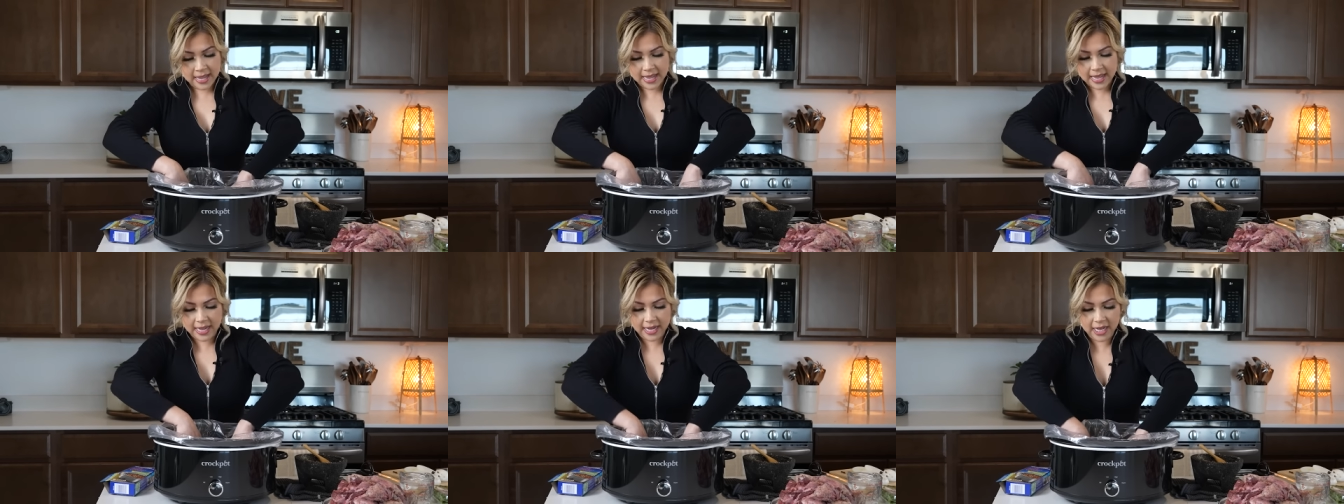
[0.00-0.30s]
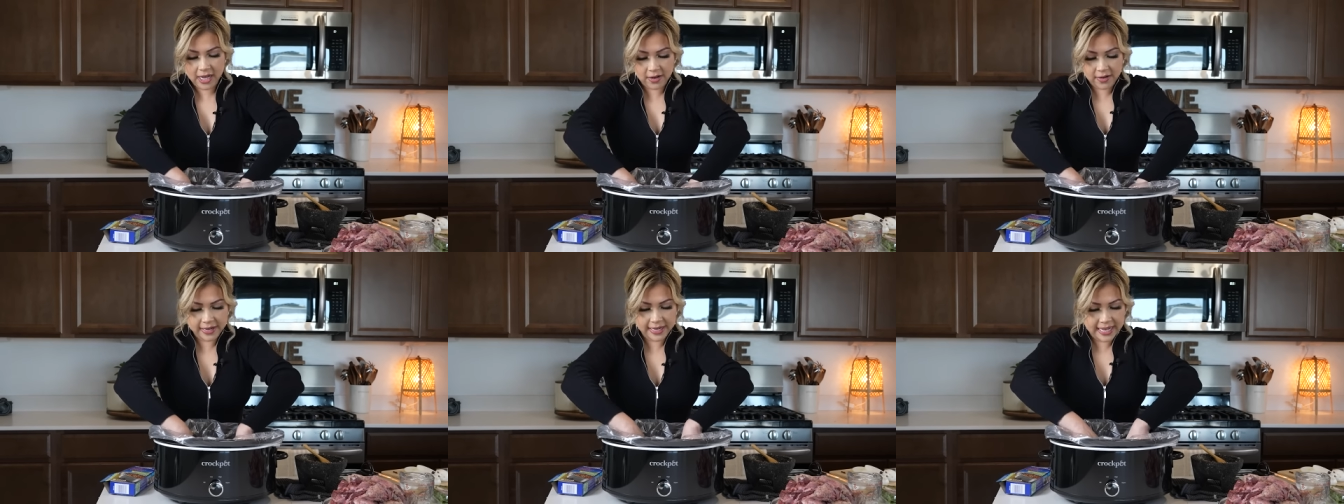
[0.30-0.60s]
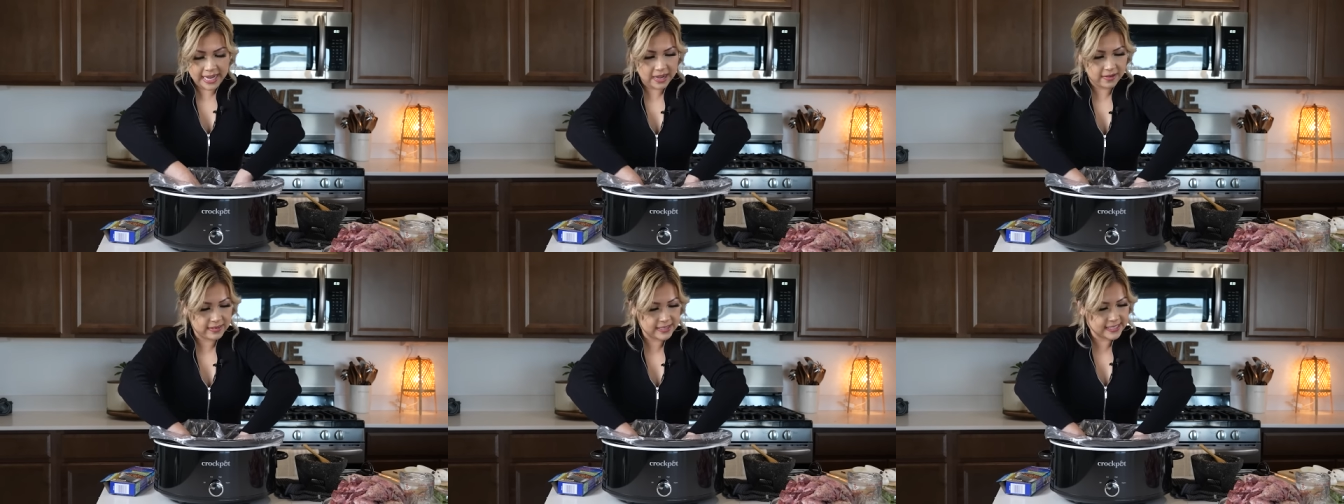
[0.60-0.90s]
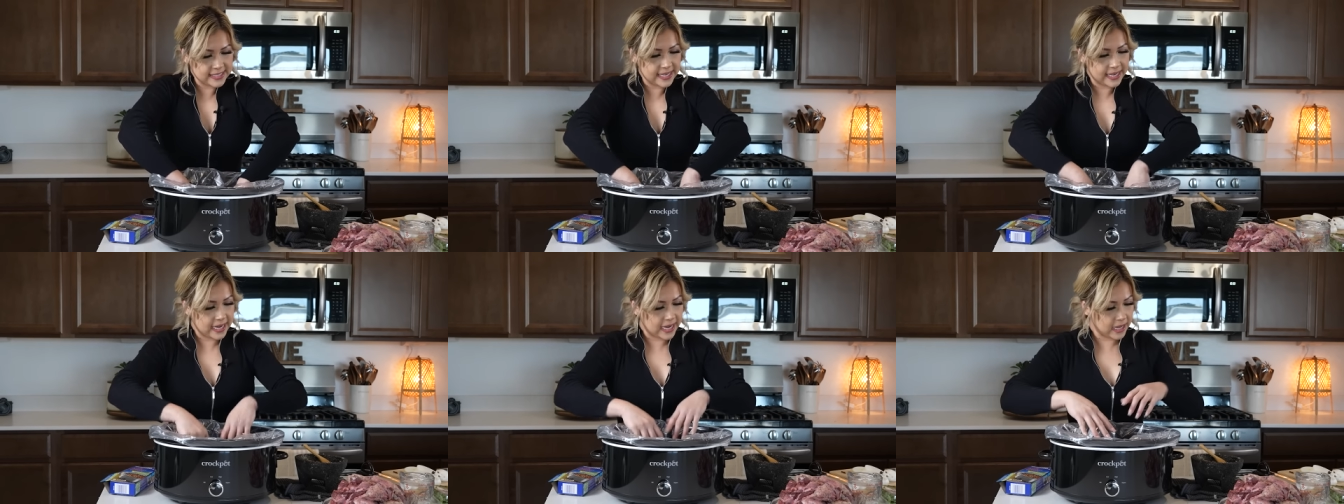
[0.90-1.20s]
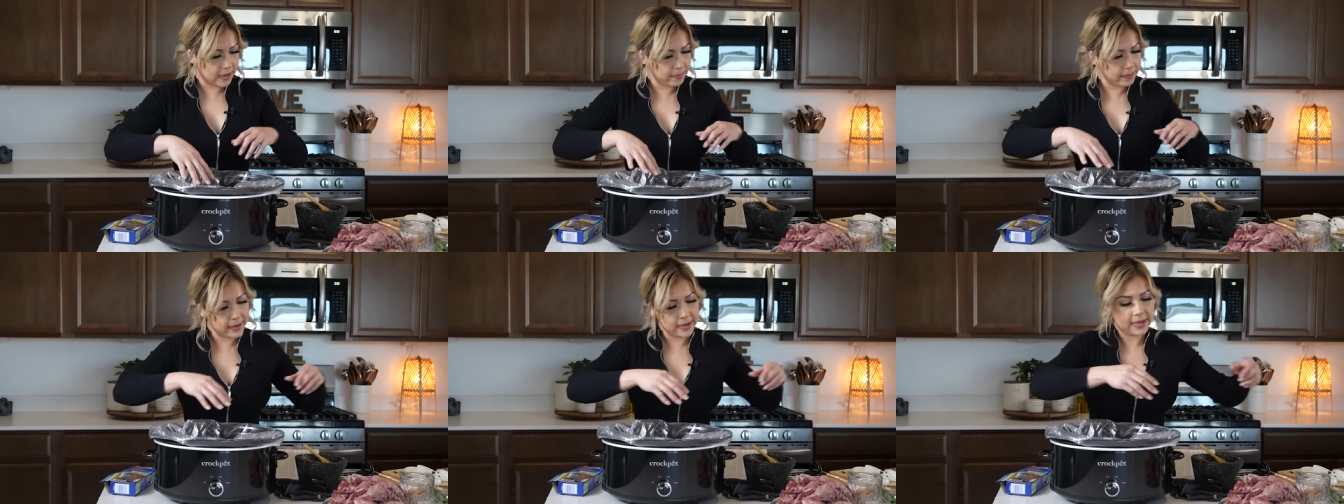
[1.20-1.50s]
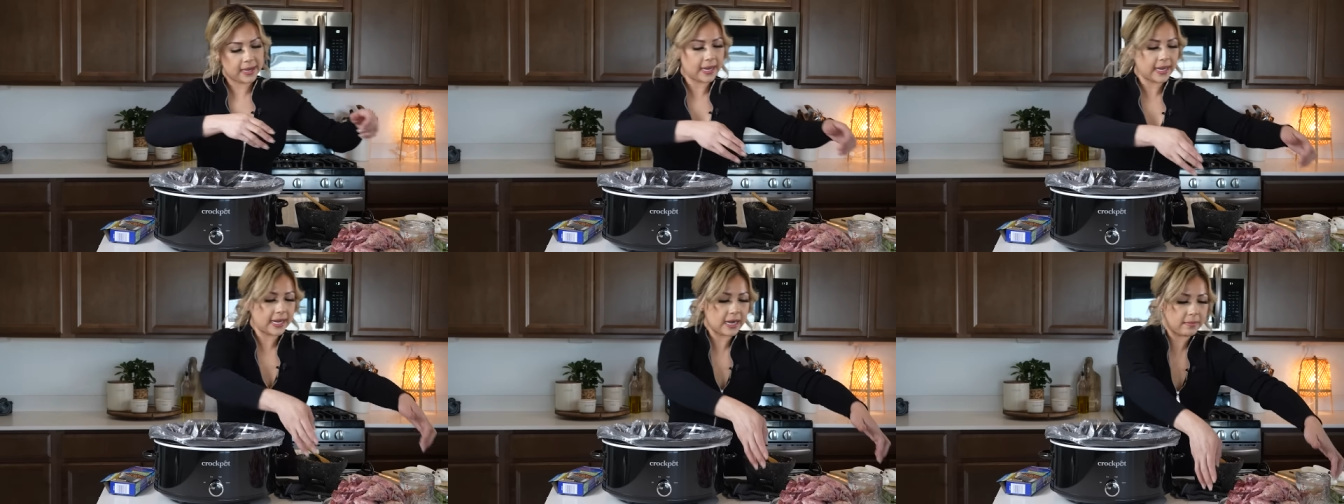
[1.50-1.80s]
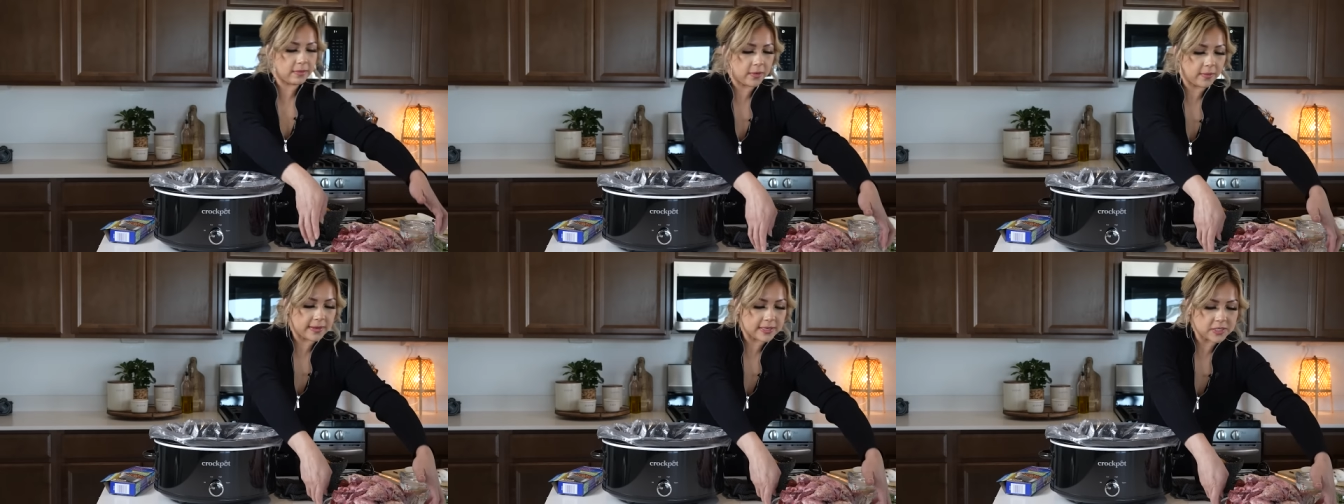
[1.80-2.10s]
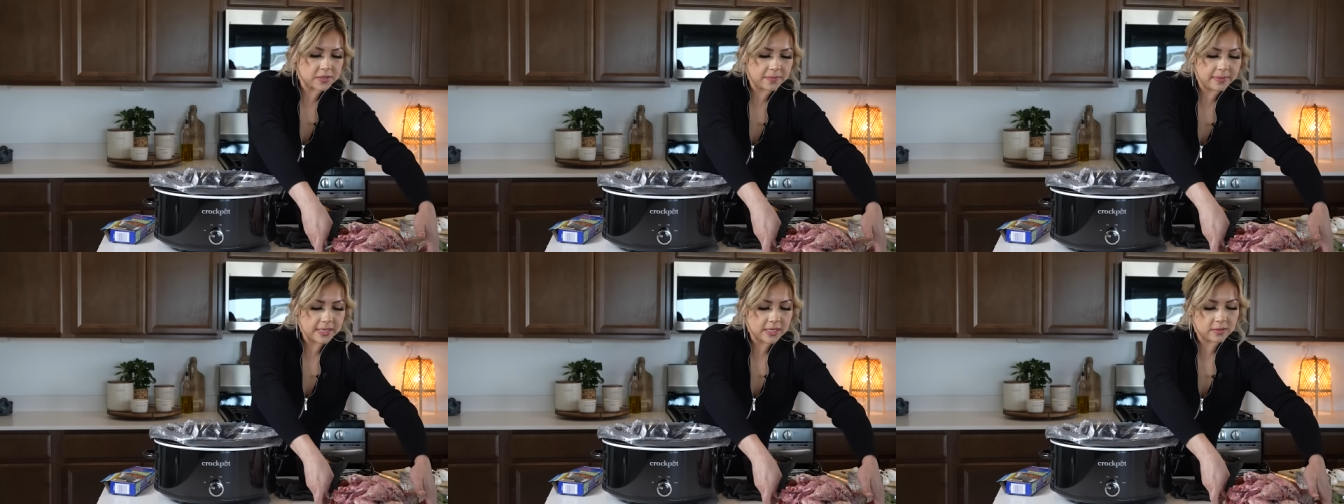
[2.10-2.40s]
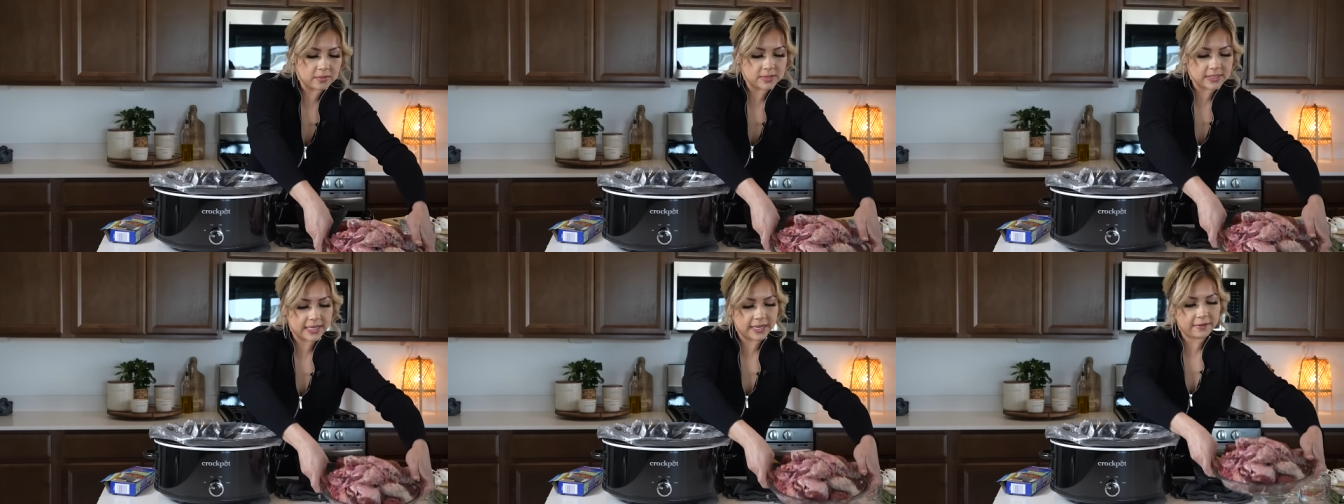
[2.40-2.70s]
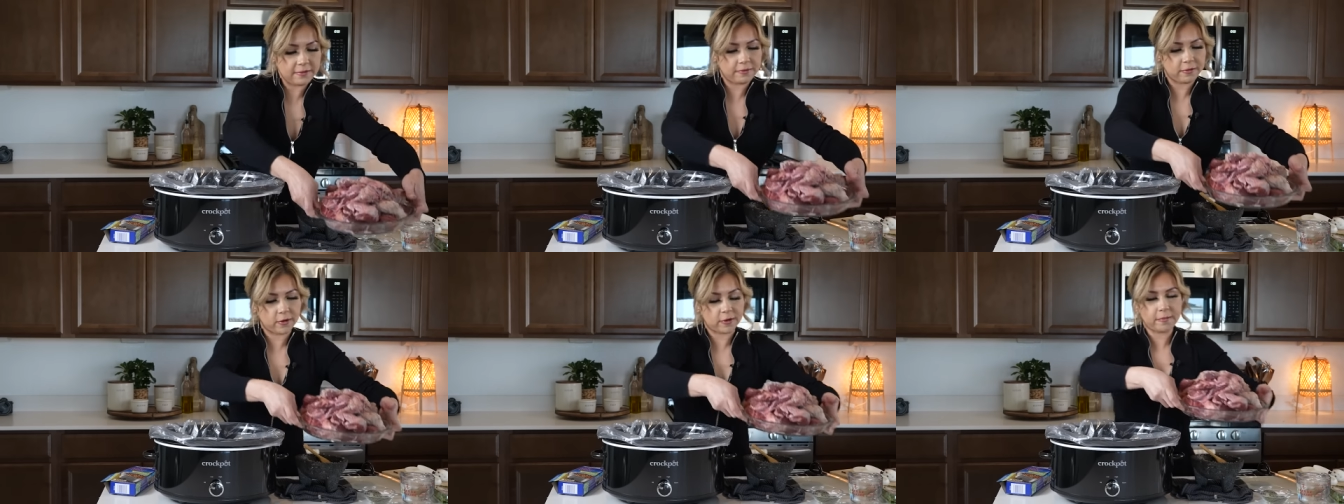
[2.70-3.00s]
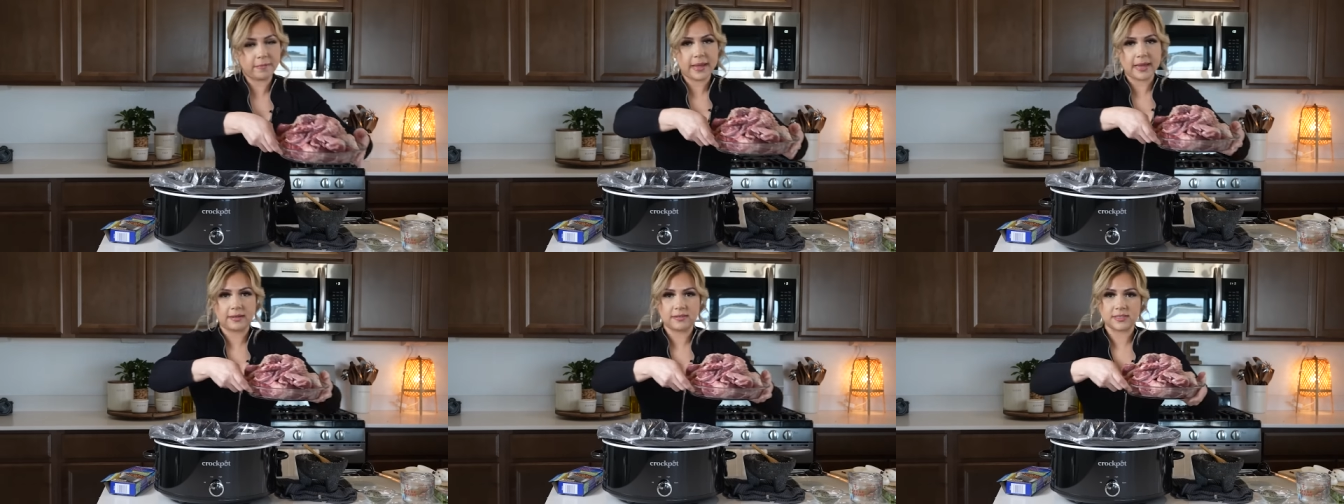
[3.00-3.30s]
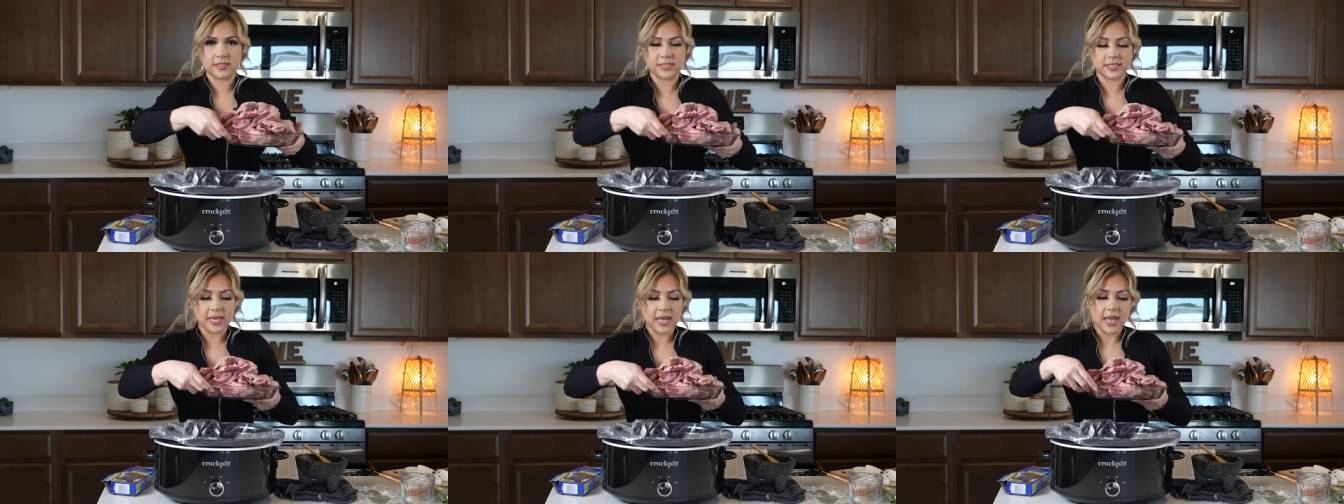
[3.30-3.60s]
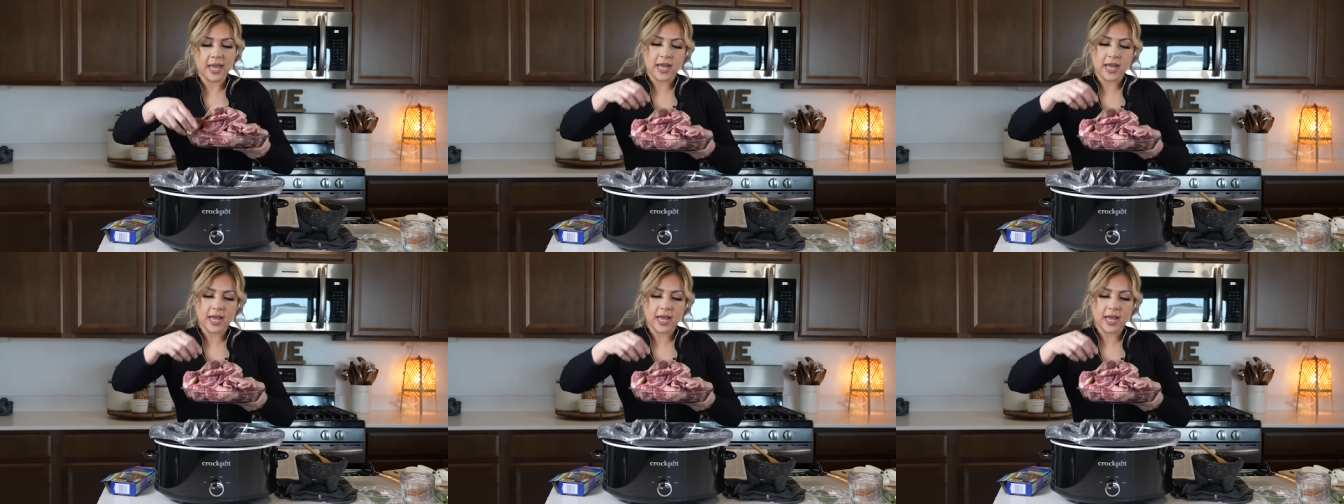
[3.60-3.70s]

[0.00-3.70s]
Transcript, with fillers: I already have it set up, and I'm going to be using four pounds